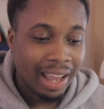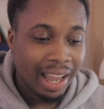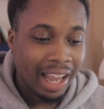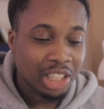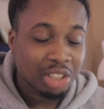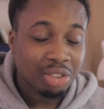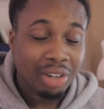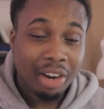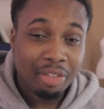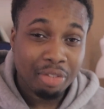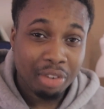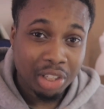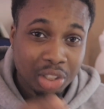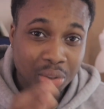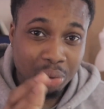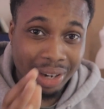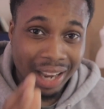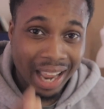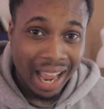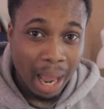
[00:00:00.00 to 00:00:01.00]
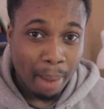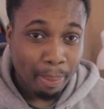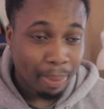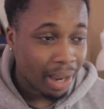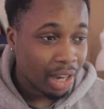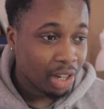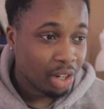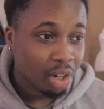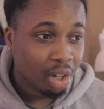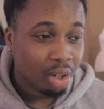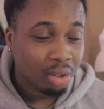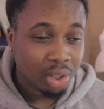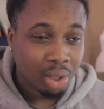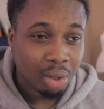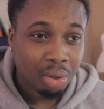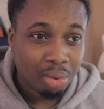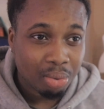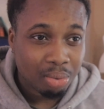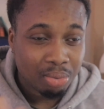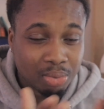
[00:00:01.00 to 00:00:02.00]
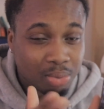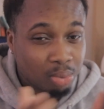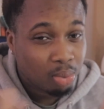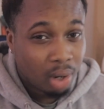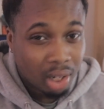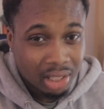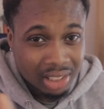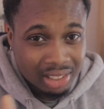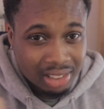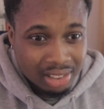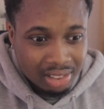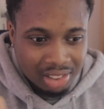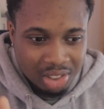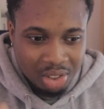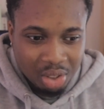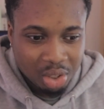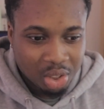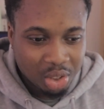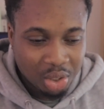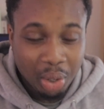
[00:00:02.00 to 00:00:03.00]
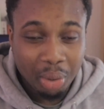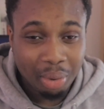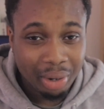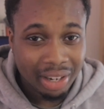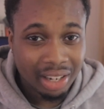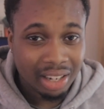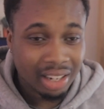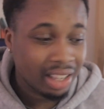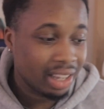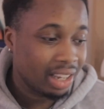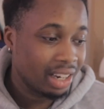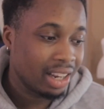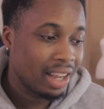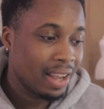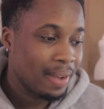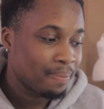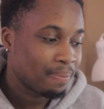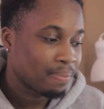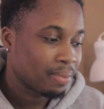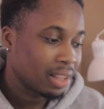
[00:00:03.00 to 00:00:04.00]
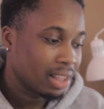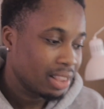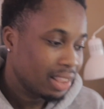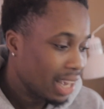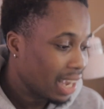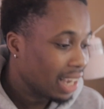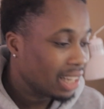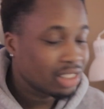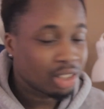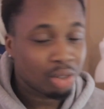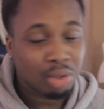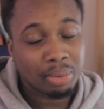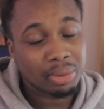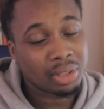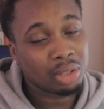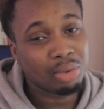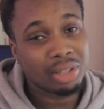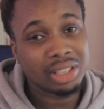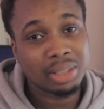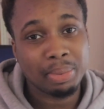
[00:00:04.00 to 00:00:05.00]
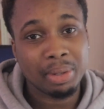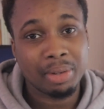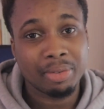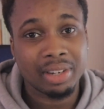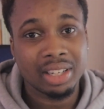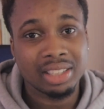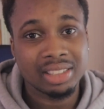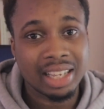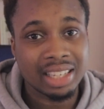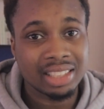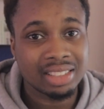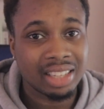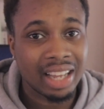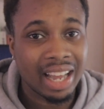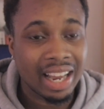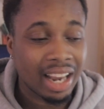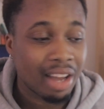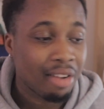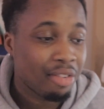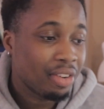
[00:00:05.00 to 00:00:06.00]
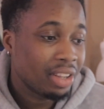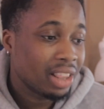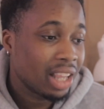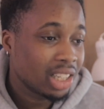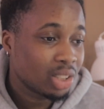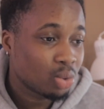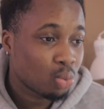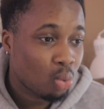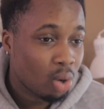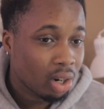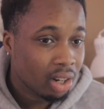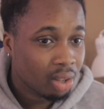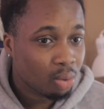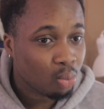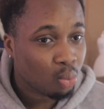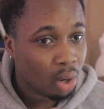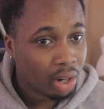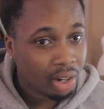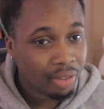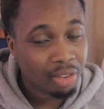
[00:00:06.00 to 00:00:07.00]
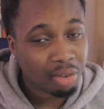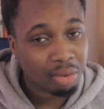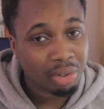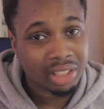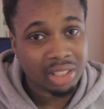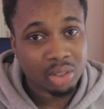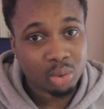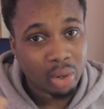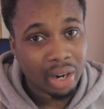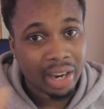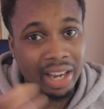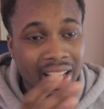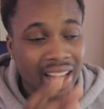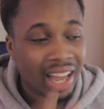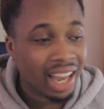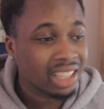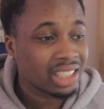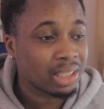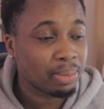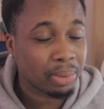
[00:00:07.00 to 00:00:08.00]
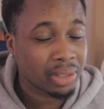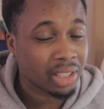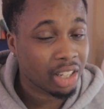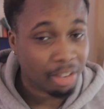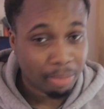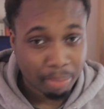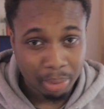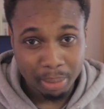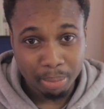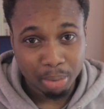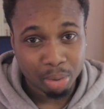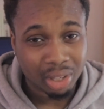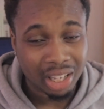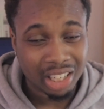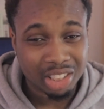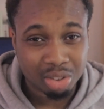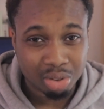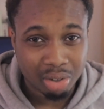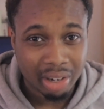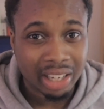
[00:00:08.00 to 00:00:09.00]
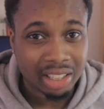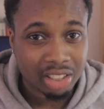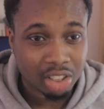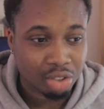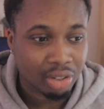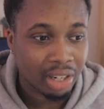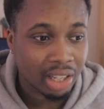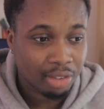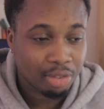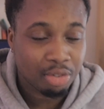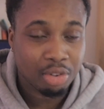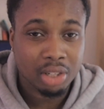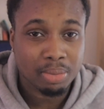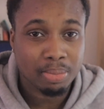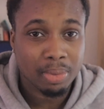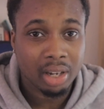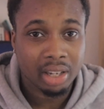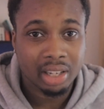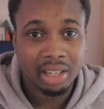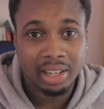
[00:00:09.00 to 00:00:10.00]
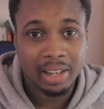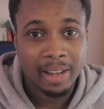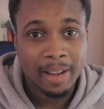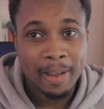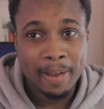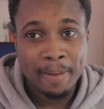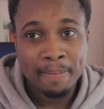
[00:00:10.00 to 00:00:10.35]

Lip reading: and try for it to an app and you don't know what you're doing, then that is a recipe for disaster. And I think that's one of the reasons why 90% of people that try to trade the Forex market